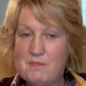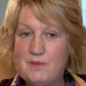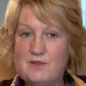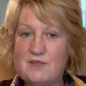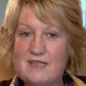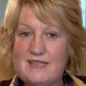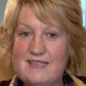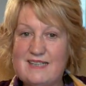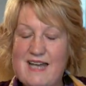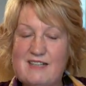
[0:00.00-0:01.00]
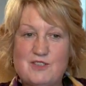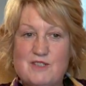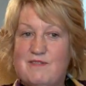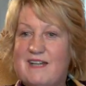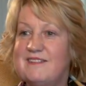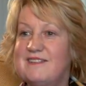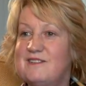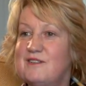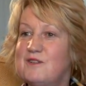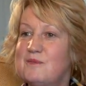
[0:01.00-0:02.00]
but I just felt
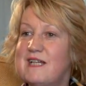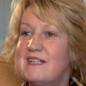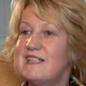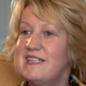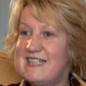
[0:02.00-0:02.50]
that nobody actually